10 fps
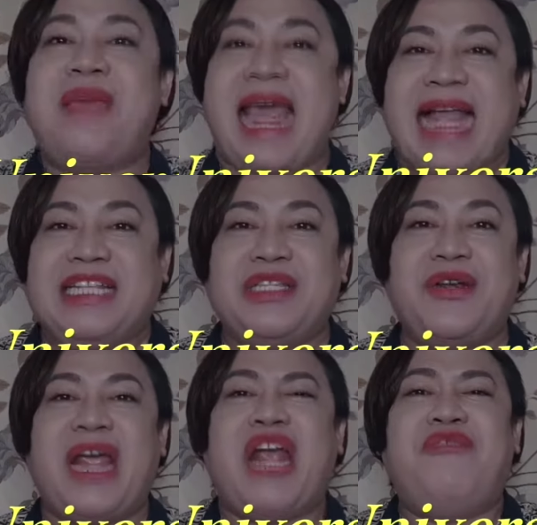be
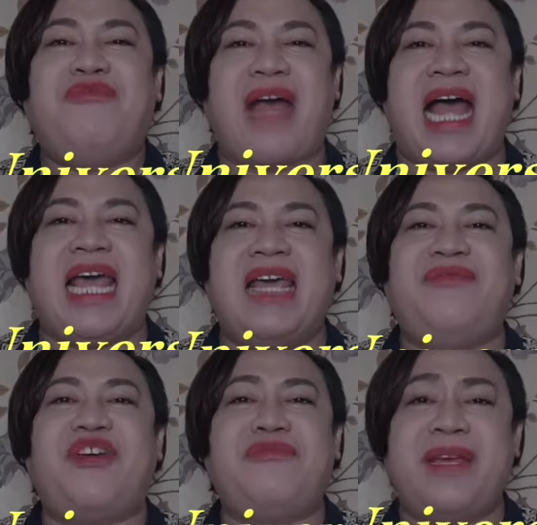answering 5
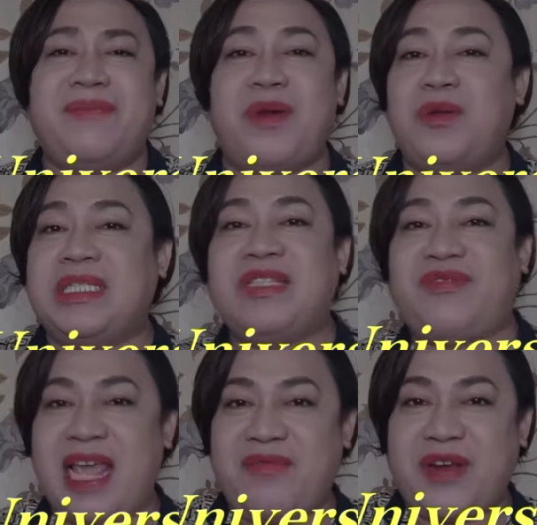of my most
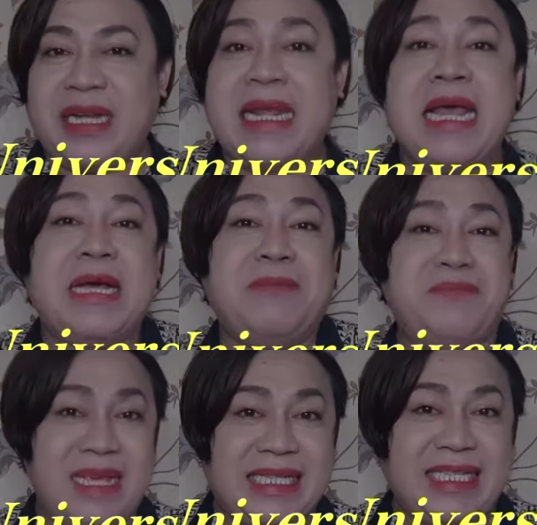favorite
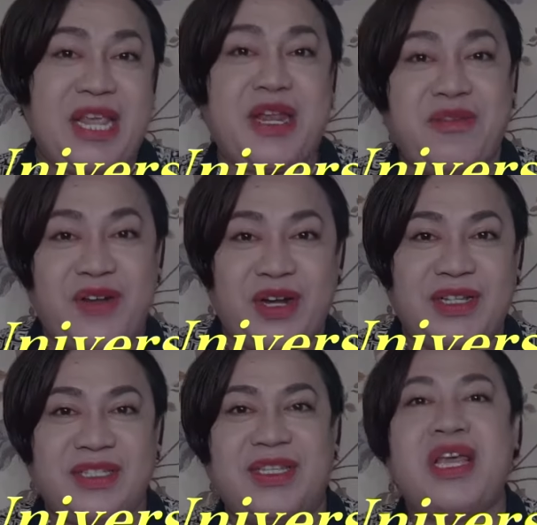Miss
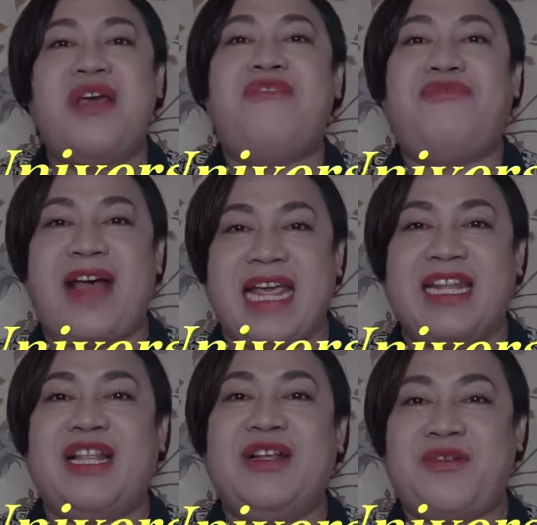Universe
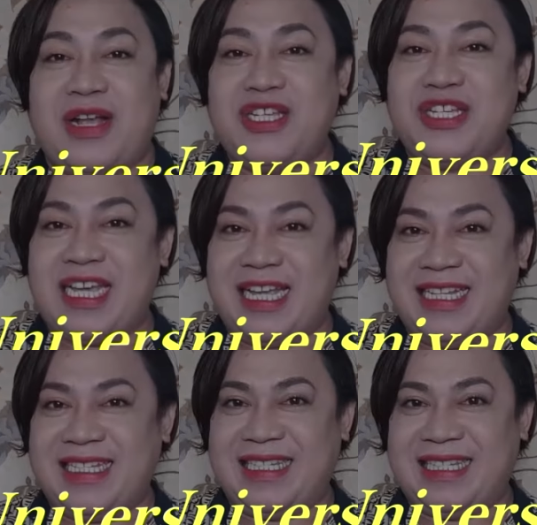final questions.
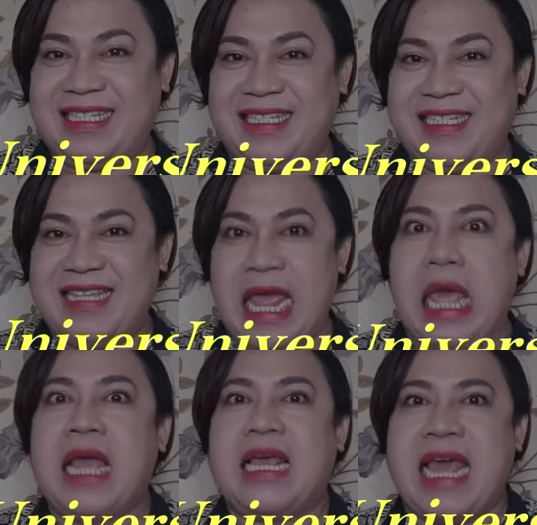
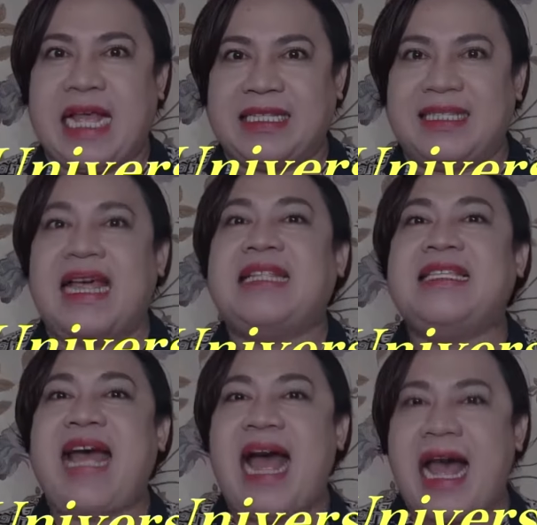Yes,
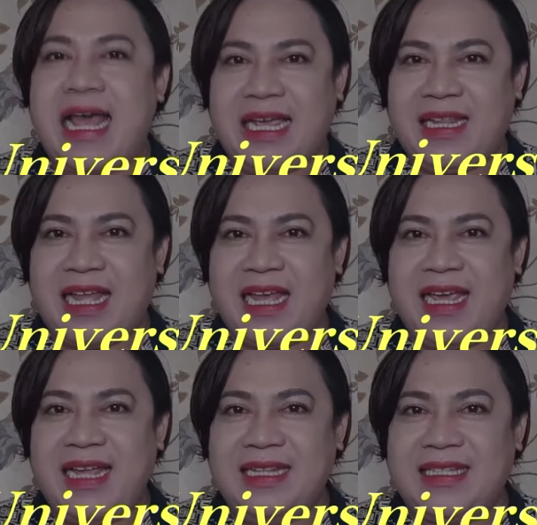that's the
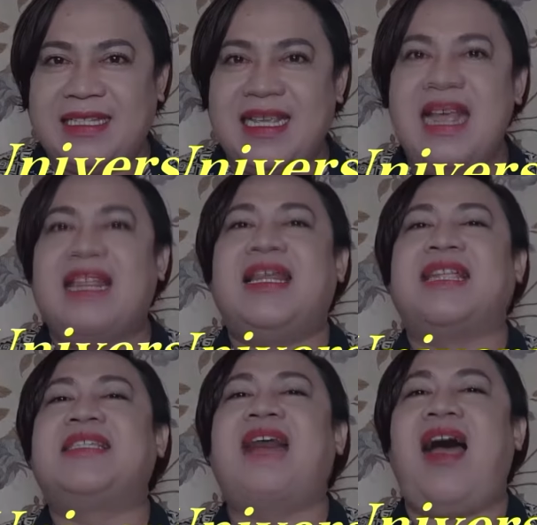highlight.
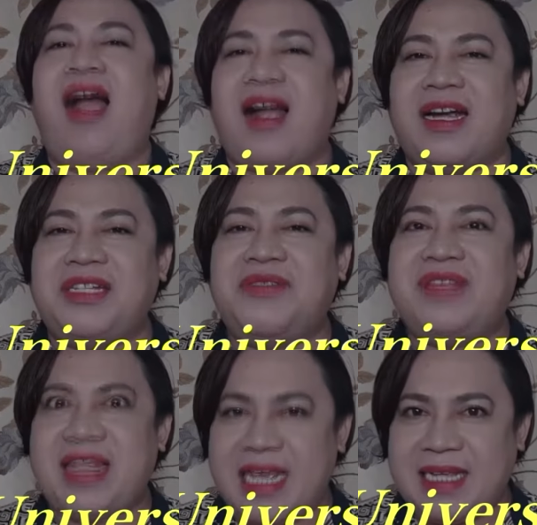That's the heart of
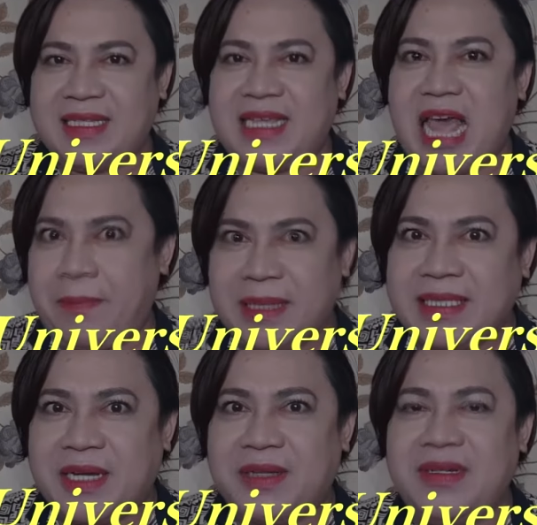today's
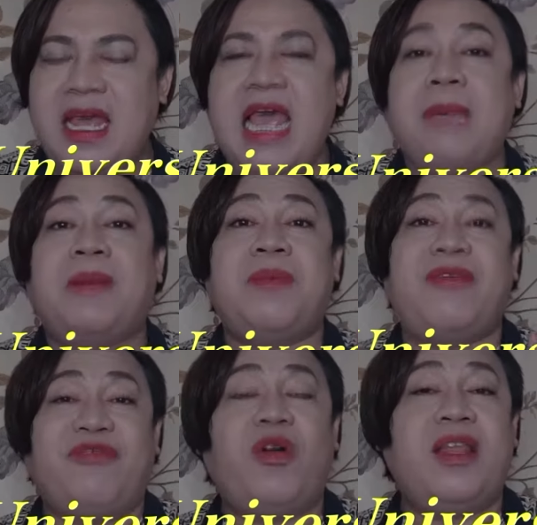episode. But
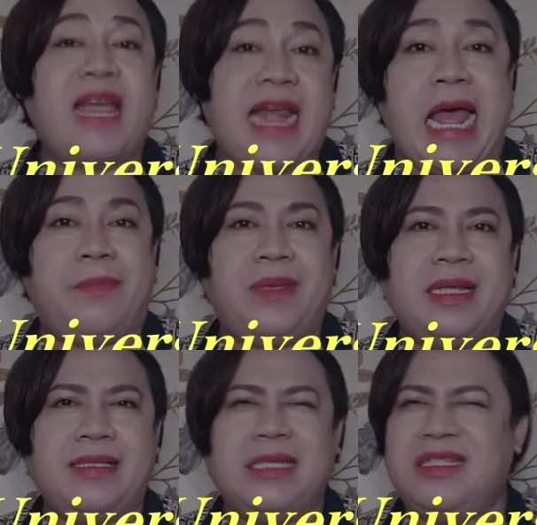before that
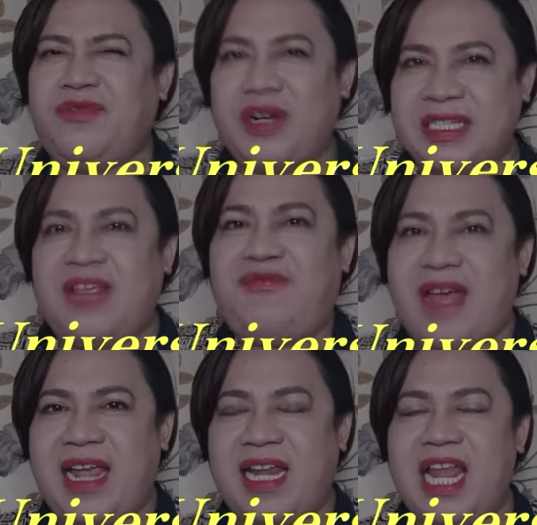happens, let's first
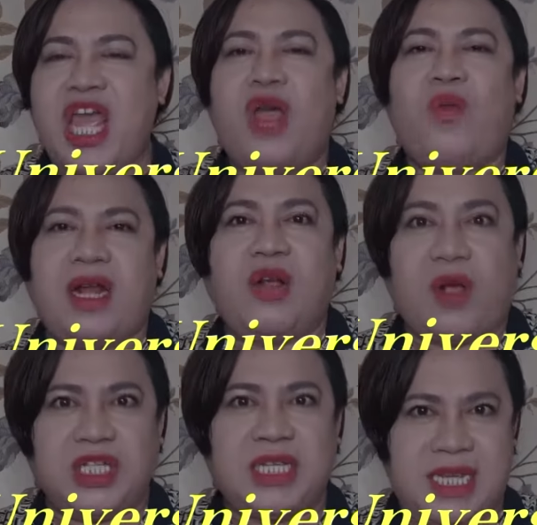define what a
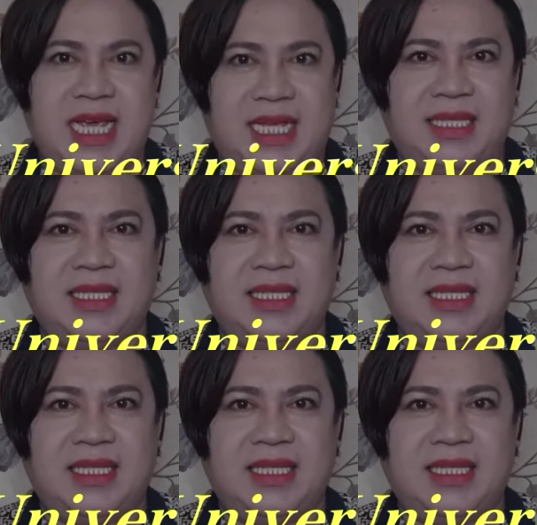question is.